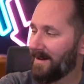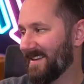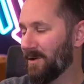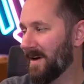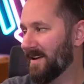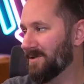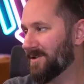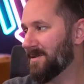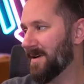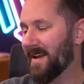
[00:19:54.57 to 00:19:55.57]
You get used
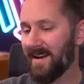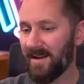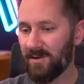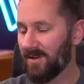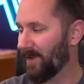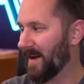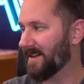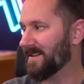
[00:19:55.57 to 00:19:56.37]
to the banana and you just forget it's